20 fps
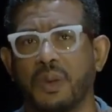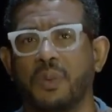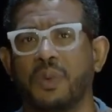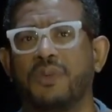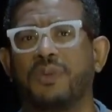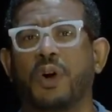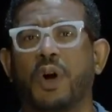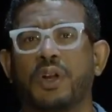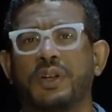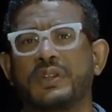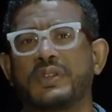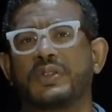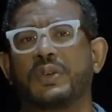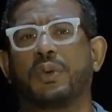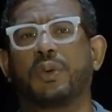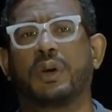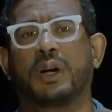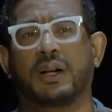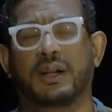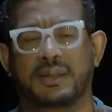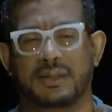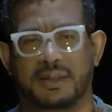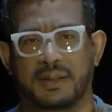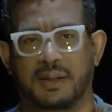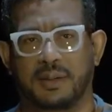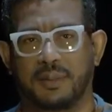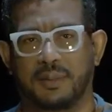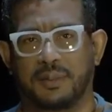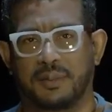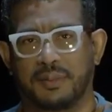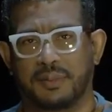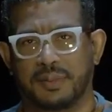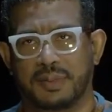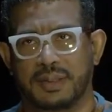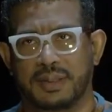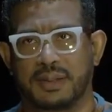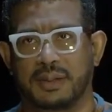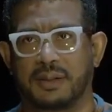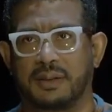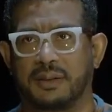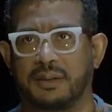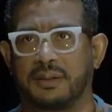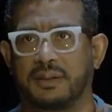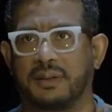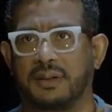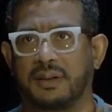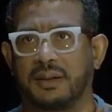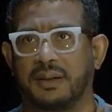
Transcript: we've gotten so accustomed to